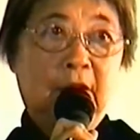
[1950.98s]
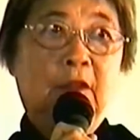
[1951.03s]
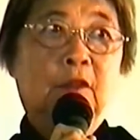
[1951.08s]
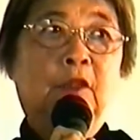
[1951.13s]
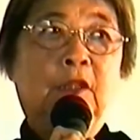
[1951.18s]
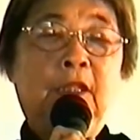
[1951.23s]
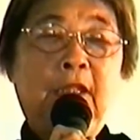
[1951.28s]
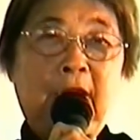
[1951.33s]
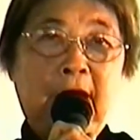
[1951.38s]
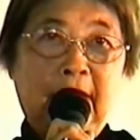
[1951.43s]

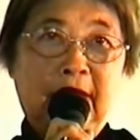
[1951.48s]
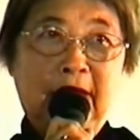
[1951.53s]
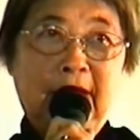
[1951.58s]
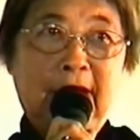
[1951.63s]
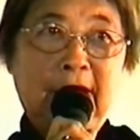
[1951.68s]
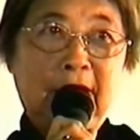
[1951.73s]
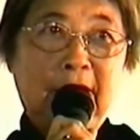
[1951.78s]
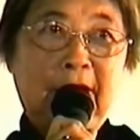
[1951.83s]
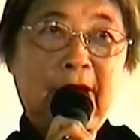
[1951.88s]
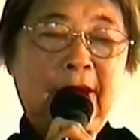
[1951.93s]
So he and
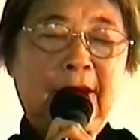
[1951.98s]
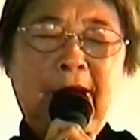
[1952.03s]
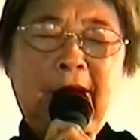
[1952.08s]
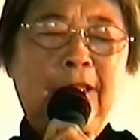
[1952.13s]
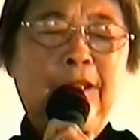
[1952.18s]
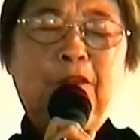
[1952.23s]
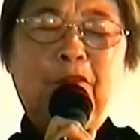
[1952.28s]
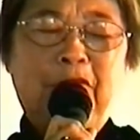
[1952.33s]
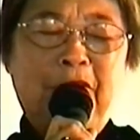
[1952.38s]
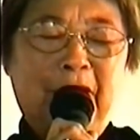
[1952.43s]
his,
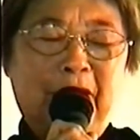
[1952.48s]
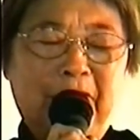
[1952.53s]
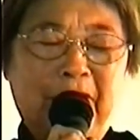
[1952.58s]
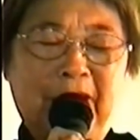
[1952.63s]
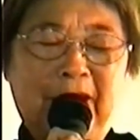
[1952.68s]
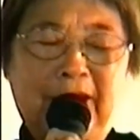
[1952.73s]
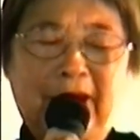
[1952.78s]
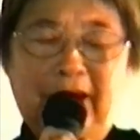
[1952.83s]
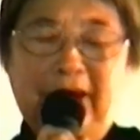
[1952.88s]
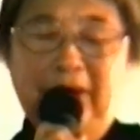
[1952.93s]
his
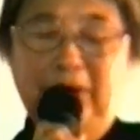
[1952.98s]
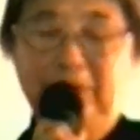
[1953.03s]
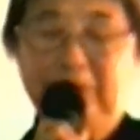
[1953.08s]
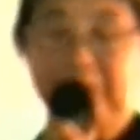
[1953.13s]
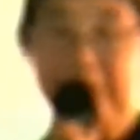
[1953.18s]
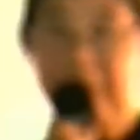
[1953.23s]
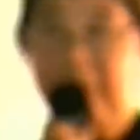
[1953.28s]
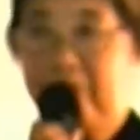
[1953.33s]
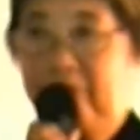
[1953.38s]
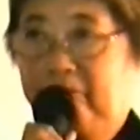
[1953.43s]
family
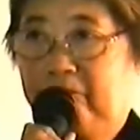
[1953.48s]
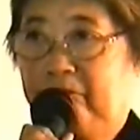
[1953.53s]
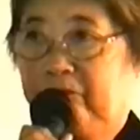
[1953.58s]
came.